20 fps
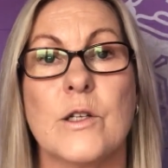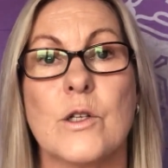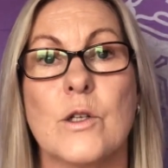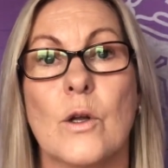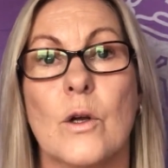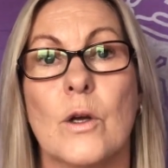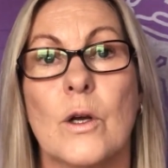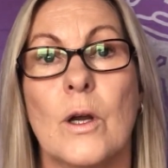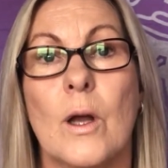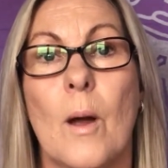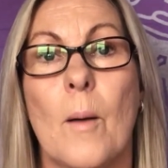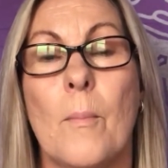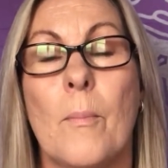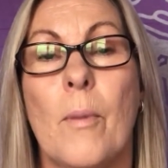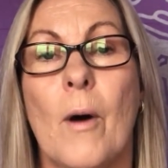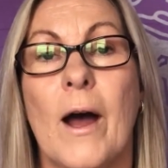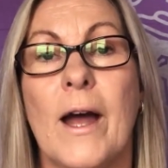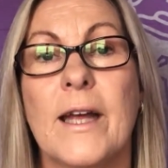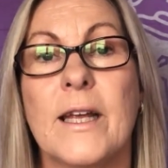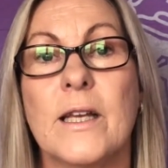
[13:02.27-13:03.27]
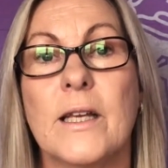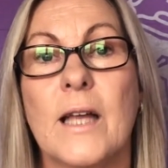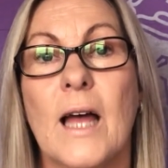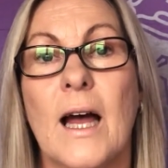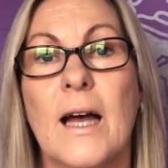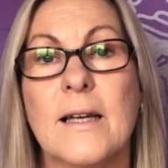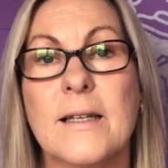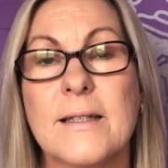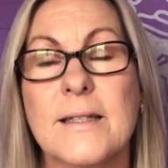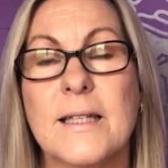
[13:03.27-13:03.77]
so by
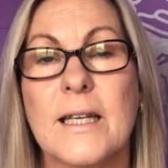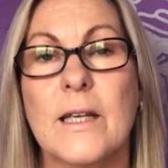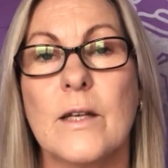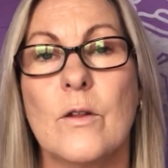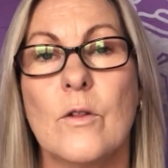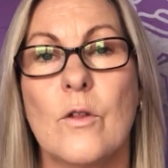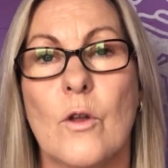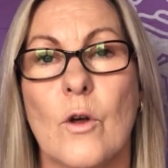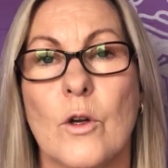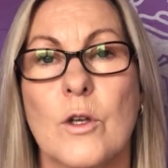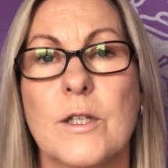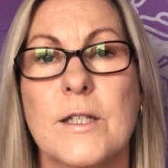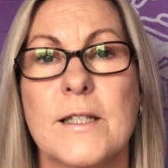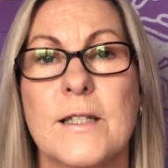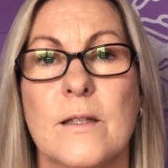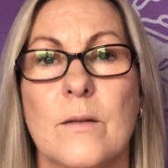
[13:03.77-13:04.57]
asking those